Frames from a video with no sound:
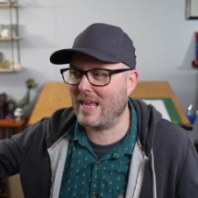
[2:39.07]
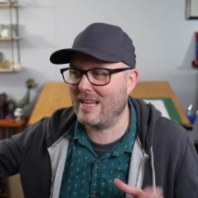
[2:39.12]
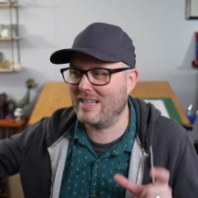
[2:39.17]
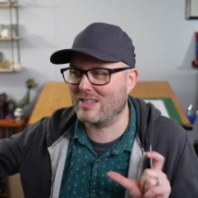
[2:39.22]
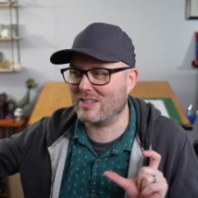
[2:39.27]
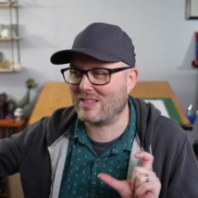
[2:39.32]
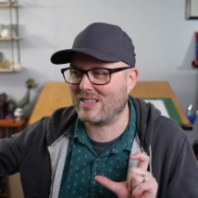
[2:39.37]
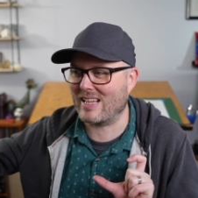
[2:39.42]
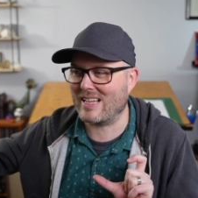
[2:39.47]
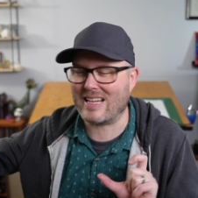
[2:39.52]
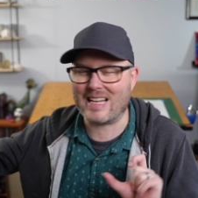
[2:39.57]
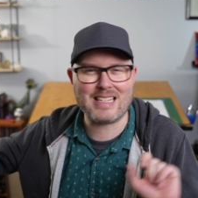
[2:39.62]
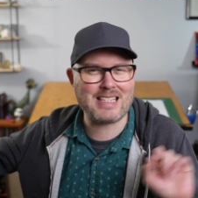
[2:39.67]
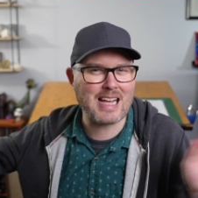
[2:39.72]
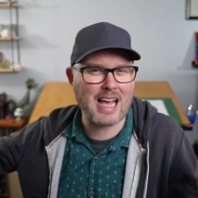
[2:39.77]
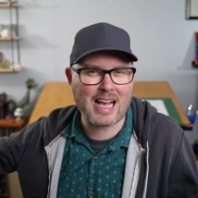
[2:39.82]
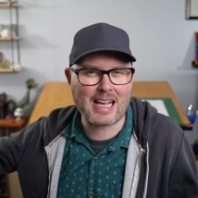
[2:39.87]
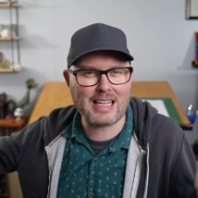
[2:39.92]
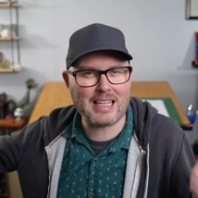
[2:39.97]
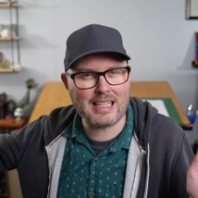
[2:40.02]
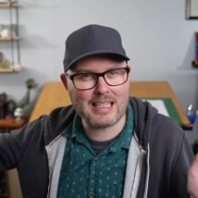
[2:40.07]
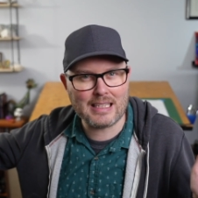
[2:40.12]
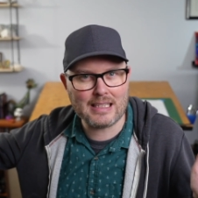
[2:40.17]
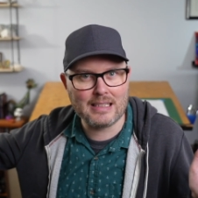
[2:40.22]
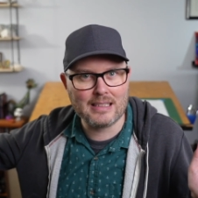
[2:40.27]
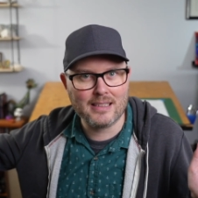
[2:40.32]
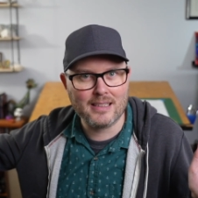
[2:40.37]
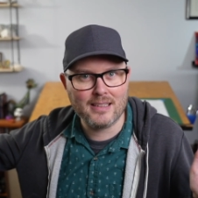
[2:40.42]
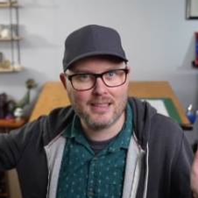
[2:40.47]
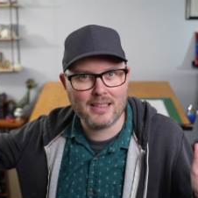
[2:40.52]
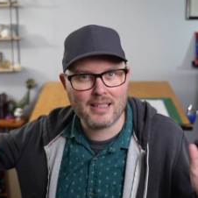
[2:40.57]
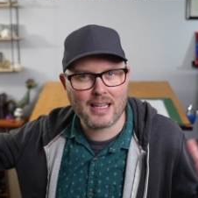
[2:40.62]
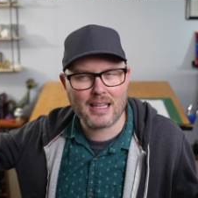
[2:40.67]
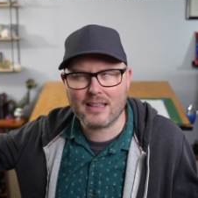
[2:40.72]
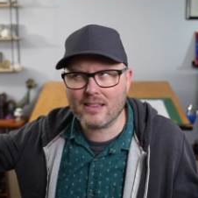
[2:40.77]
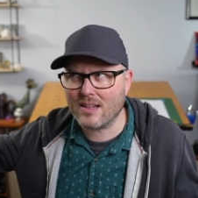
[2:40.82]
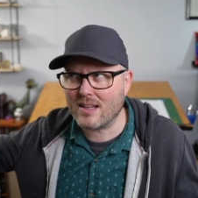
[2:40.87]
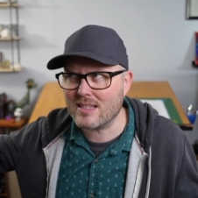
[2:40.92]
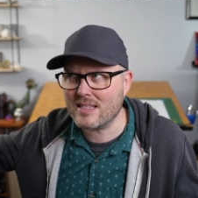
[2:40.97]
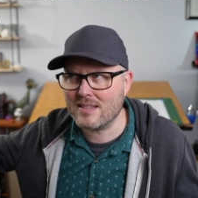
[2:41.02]
then just like attacking
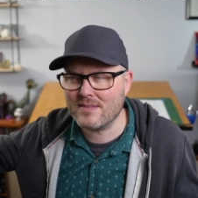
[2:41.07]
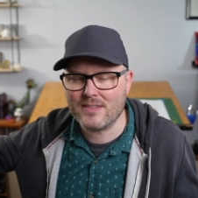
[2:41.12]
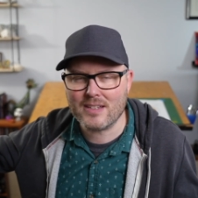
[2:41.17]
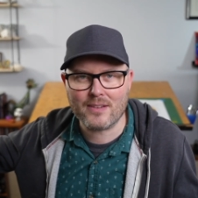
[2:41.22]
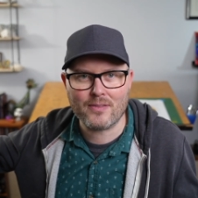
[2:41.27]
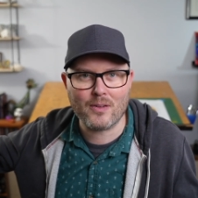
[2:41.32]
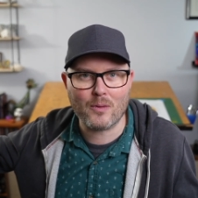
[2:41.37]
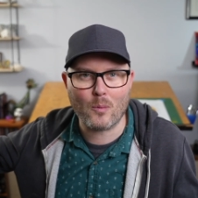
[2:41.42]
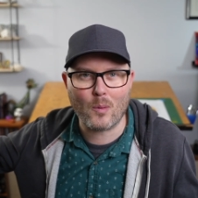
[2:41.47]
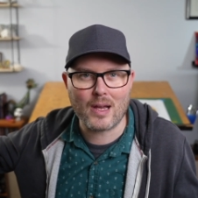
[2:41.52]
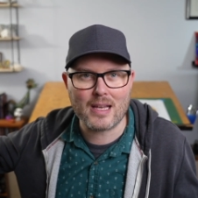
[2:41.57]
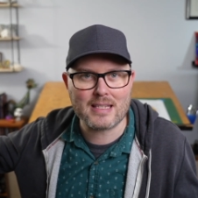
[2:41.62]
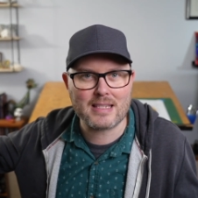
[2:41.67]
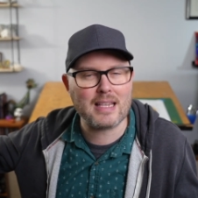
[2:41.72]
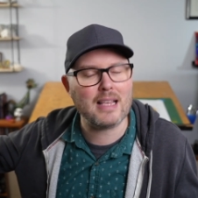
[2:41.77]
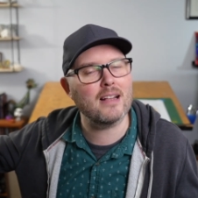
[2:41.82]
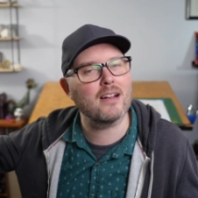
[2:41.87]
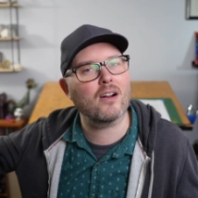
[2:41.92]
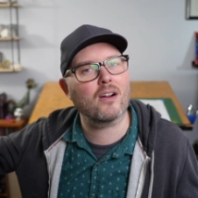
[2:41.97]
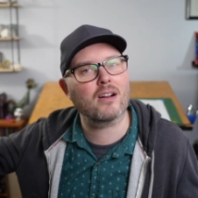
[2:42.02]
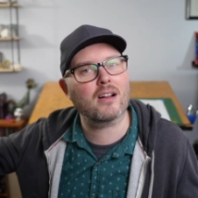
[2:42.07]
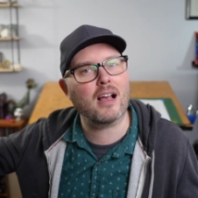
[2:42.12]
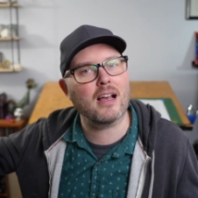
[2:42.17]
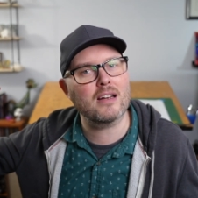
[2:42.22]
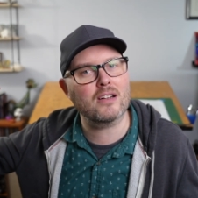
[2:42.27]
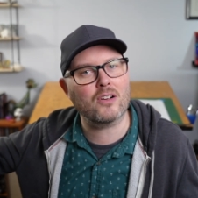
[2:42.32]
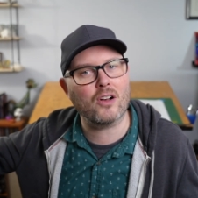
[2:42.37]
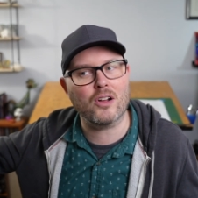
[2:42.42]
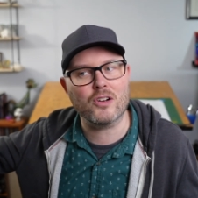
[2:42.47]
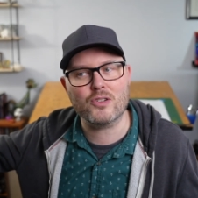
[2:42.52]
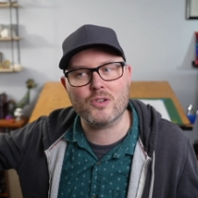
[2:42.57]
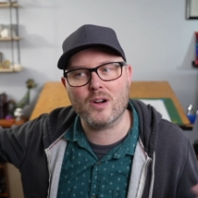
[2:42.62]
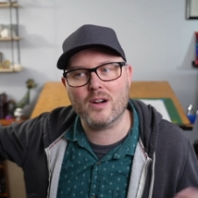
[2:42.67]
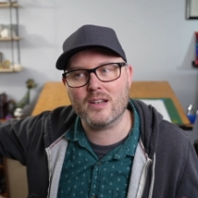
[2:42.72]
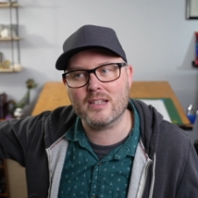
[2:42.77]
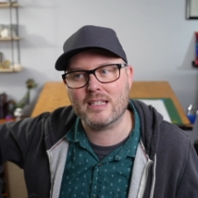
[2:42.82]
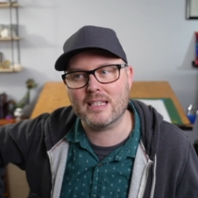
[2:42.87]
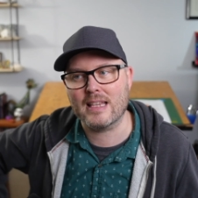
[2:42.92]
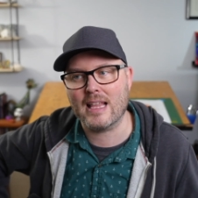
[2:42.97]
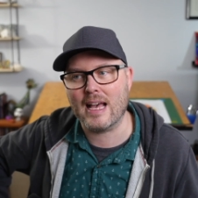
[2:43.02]
in lots of different ways that are kind of
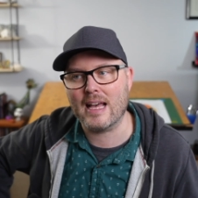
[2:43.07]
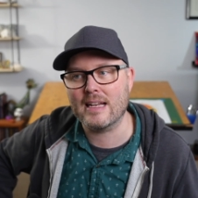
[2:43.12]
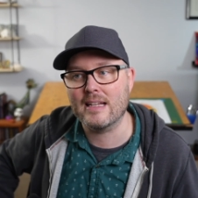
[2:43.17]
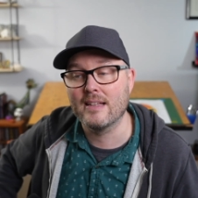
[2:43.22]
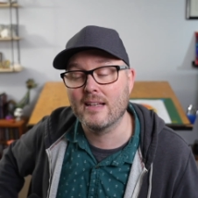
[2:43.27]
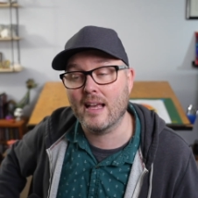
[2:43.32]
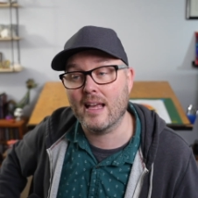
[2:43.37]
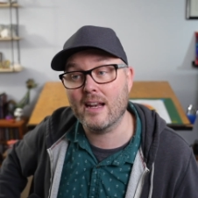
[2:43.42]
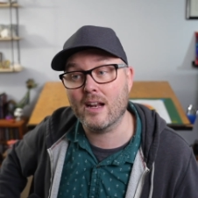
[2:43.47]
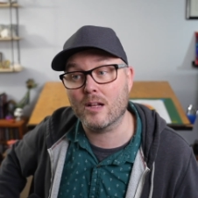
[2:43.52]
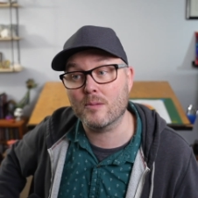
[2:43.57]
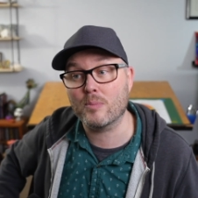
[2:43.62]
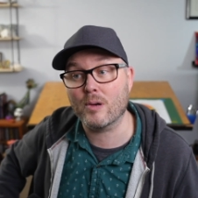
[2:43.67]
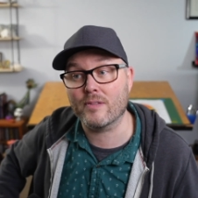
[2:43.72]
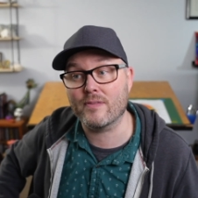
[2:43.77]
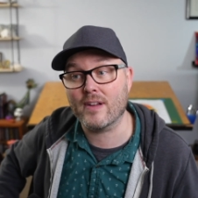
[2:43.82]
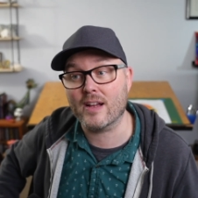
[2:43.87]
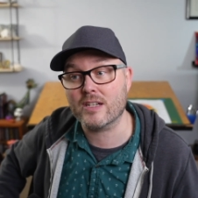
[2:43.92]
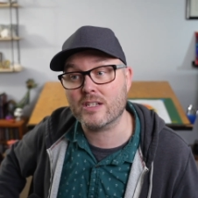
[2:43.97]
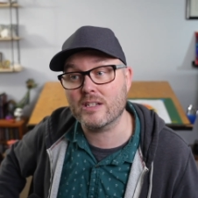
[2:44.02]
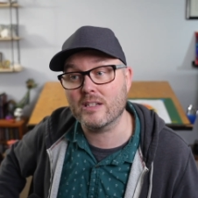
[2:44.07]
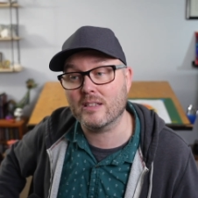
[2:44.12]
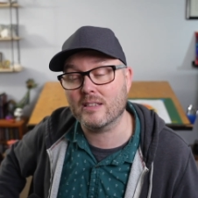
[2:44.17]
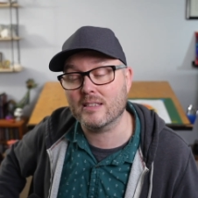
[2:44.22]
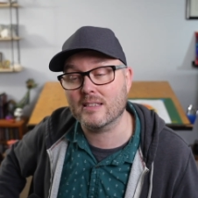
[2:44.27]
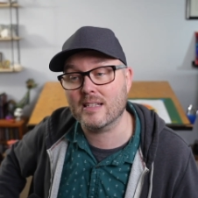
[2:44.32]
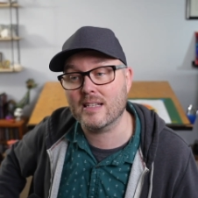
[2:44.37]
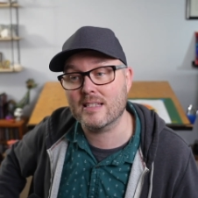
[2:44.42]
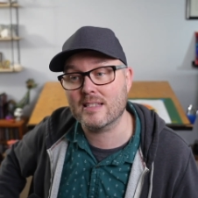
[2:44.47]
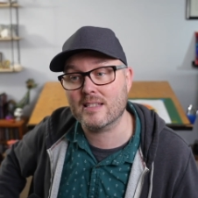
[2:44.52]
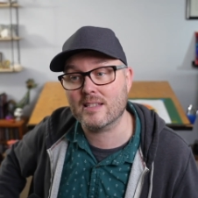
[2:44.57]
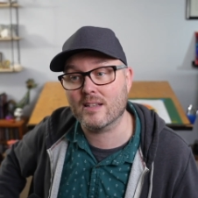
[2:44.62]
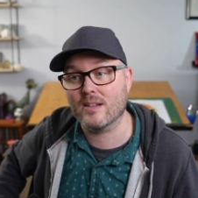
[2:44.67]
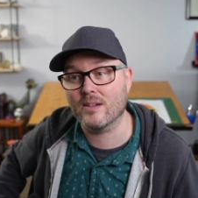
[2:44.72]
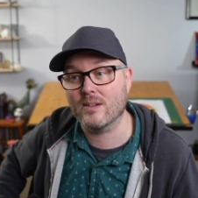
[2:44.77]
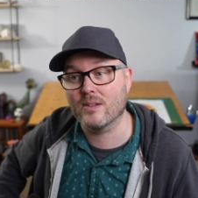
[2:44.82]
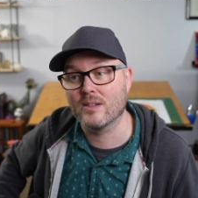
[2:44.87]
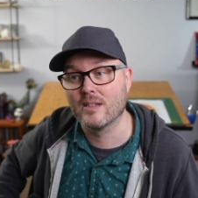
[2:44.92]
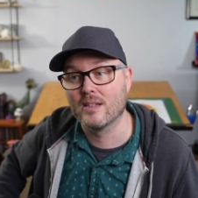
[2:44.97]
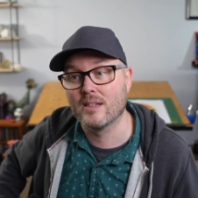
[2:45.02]
contrary to that and unprofessional. And
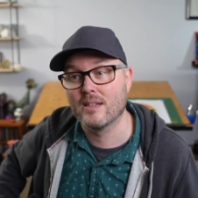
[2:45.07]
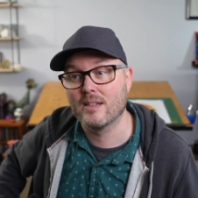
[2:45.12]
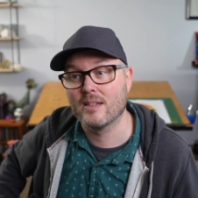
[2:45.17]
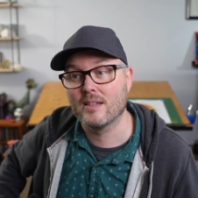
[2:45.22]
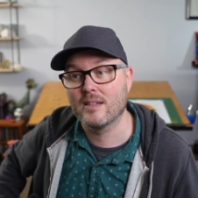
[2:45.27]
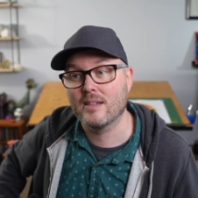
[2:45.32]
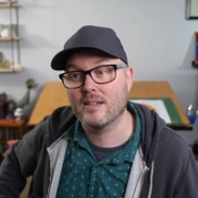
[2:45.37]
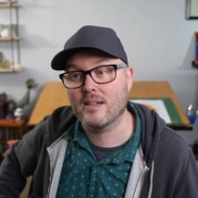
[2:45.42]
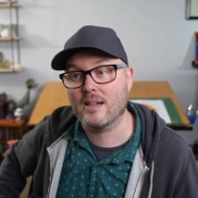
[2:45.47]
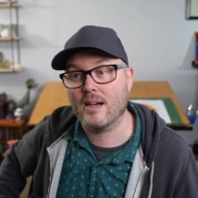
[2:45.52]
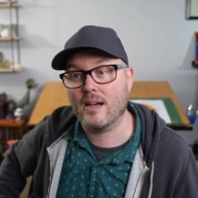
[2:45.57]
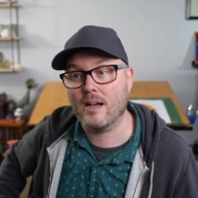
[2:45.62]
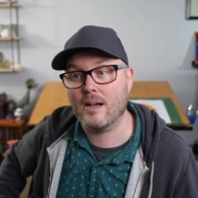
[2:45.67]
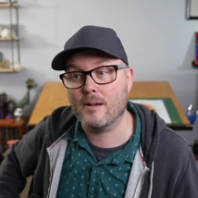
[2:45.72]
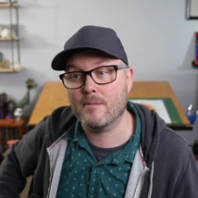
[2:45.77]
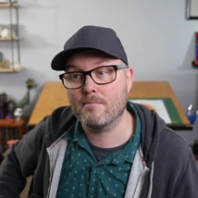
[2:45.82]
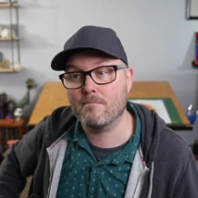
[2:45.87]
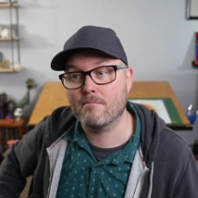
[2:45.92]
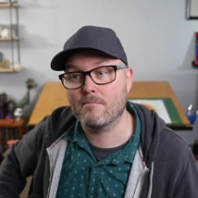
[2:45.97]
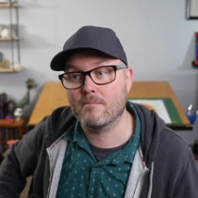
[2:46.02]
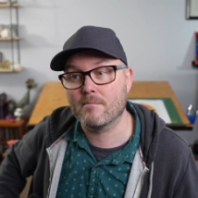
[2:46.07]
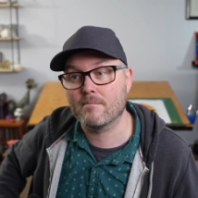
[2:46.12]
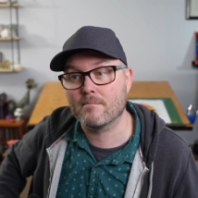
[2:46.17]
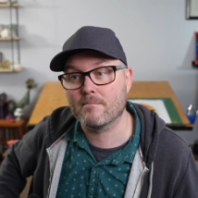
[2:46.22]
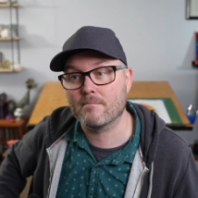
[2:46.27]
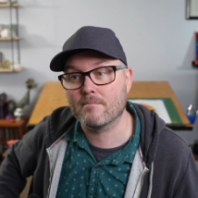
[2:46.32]
so, um,